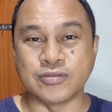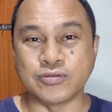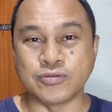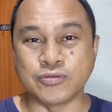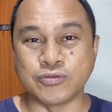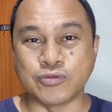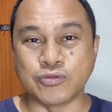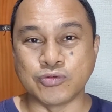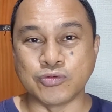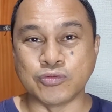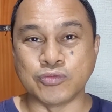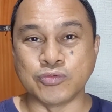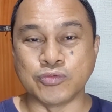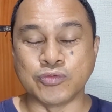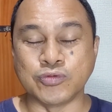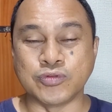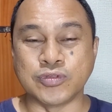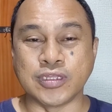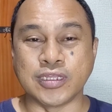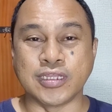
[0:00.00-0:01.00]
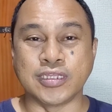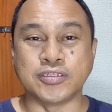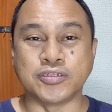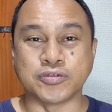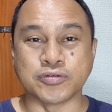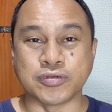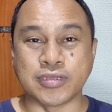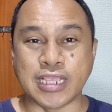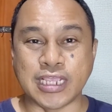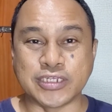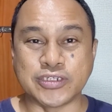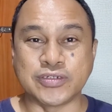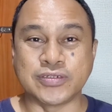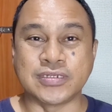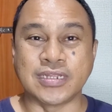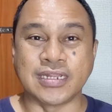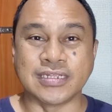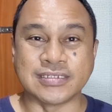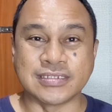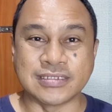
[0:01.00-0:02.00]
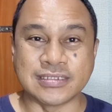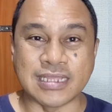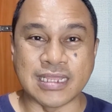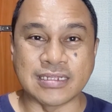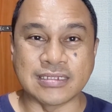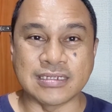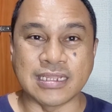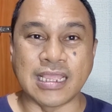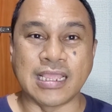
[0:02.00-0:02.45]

to the educational setting,